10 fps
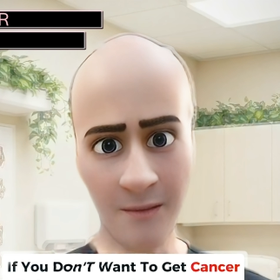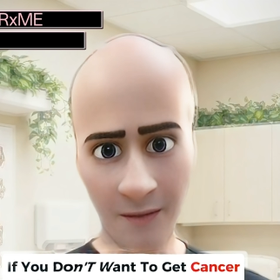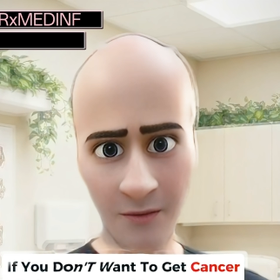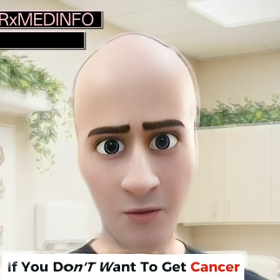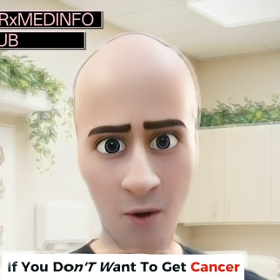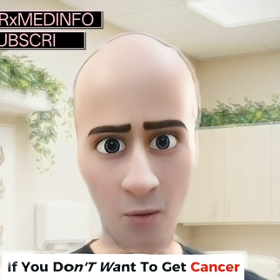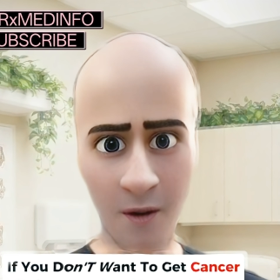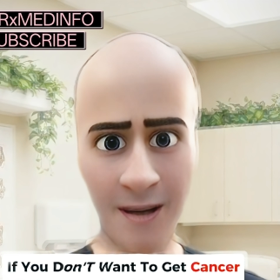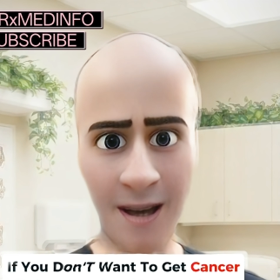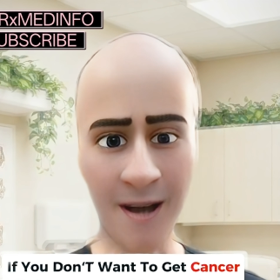If you don't
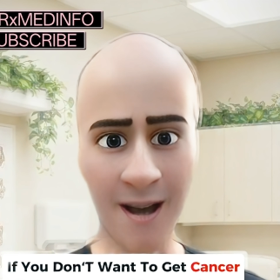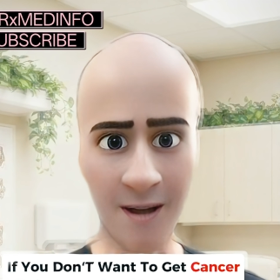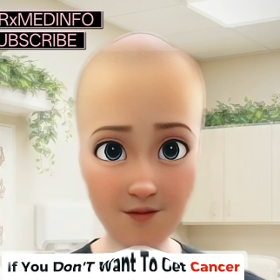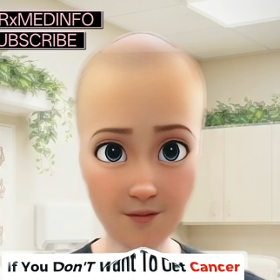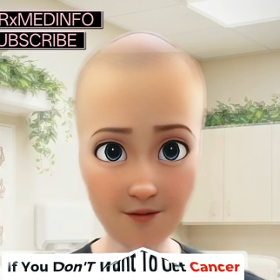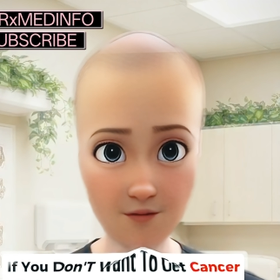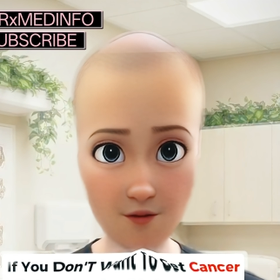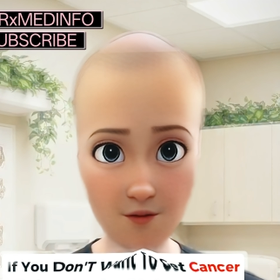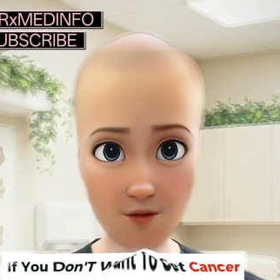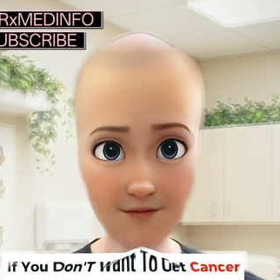want to get cancer
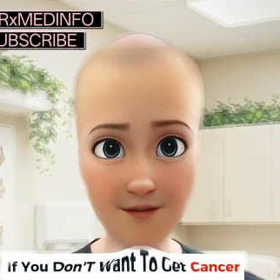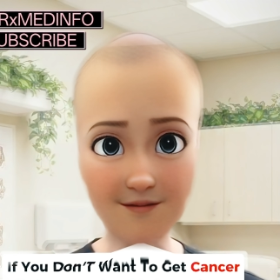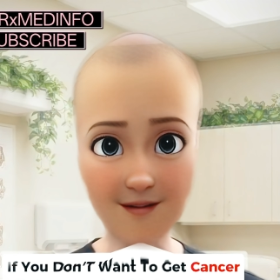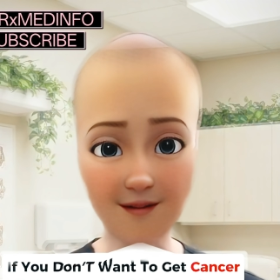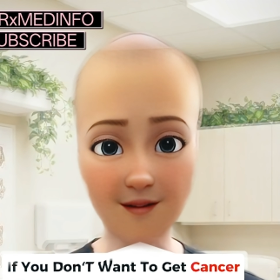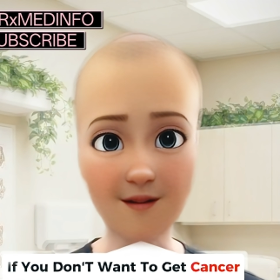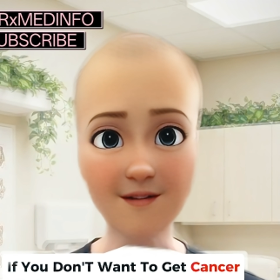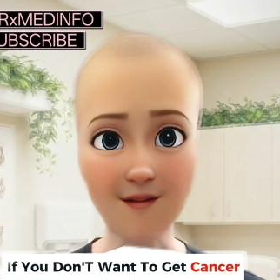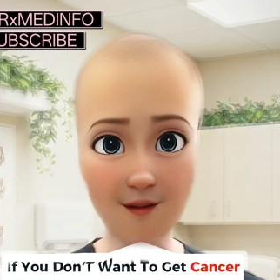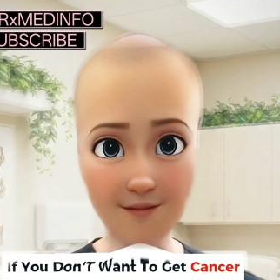before you are fifty,
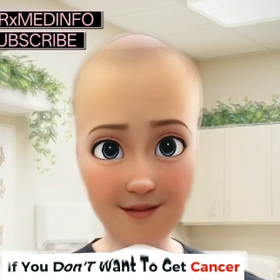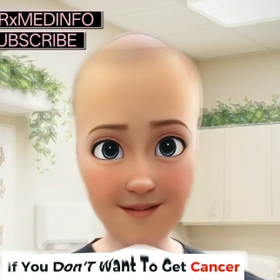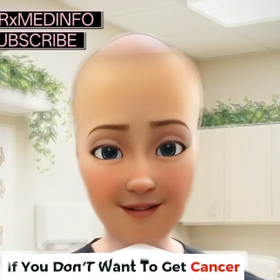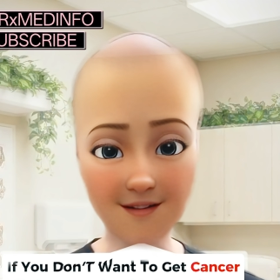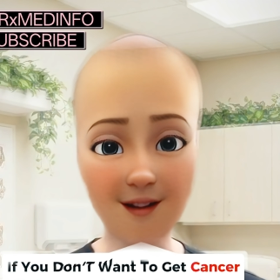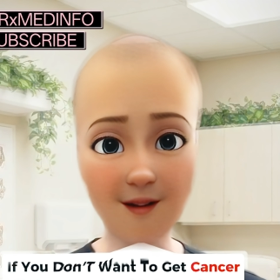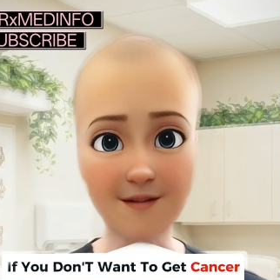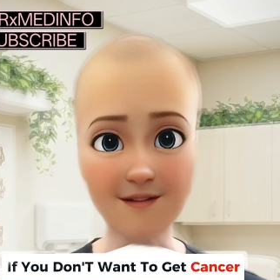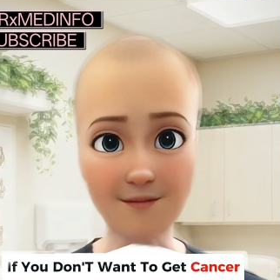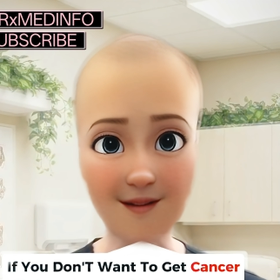stop these six
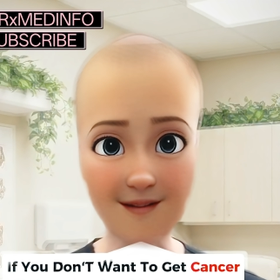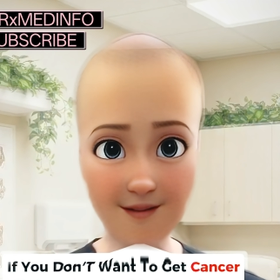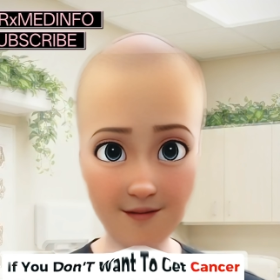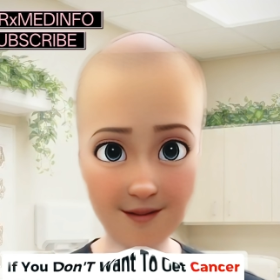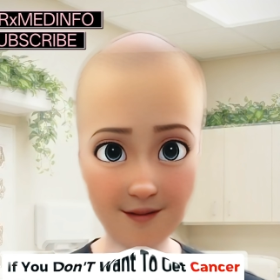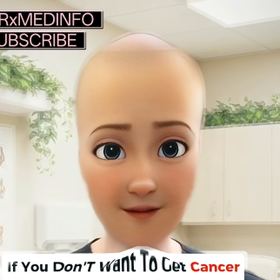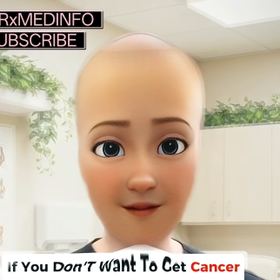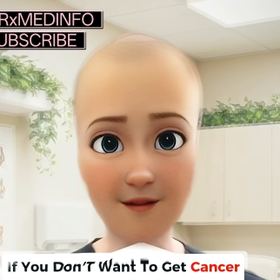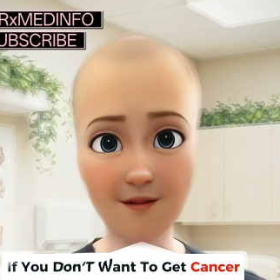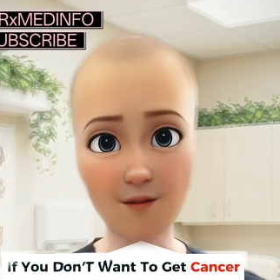habits immediately.
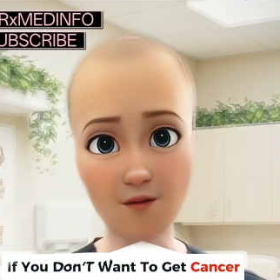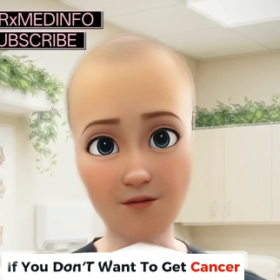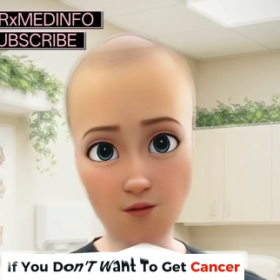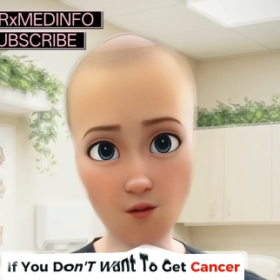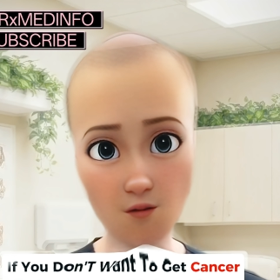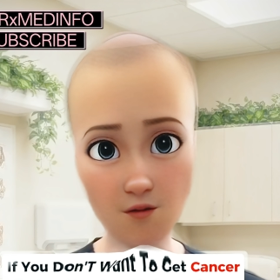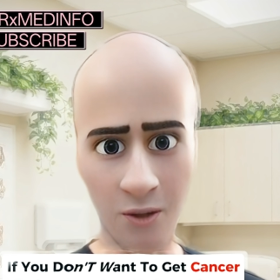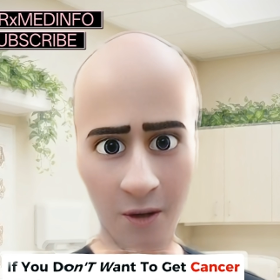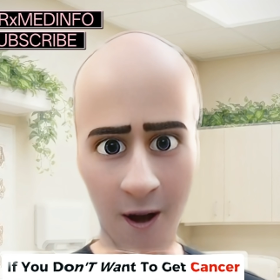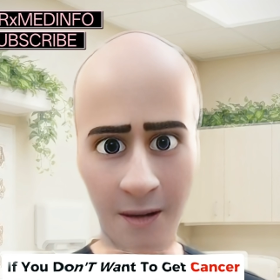Number four will
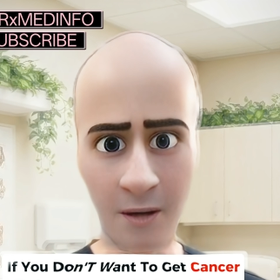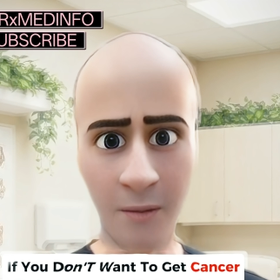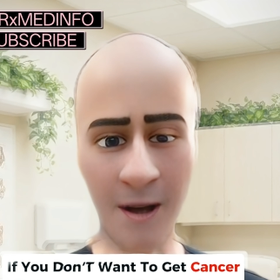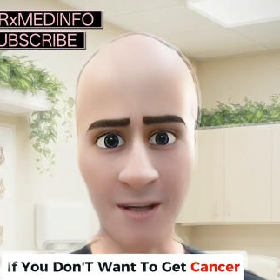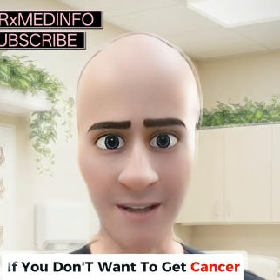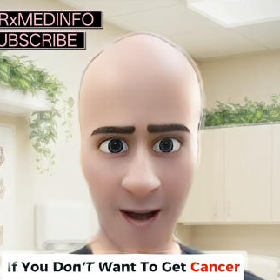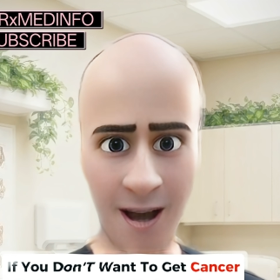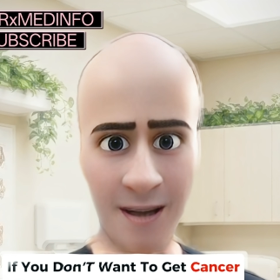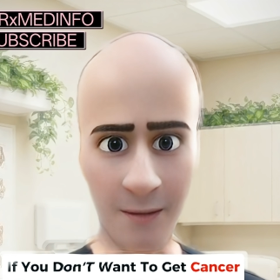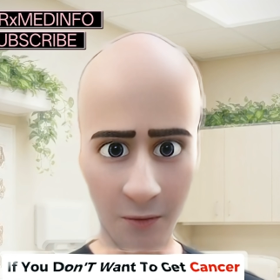shock you because
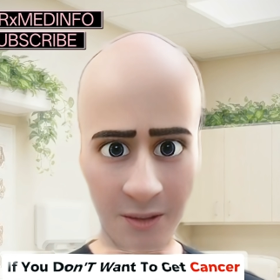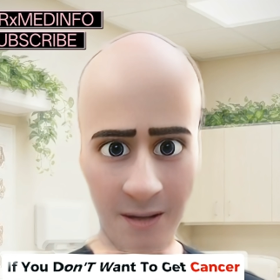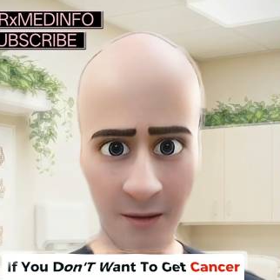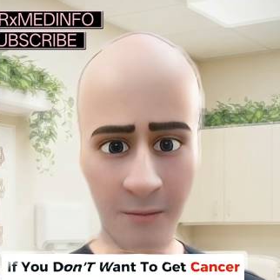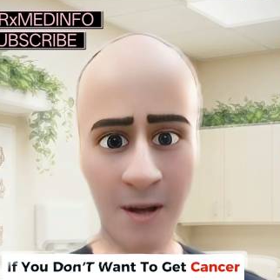ninety percent of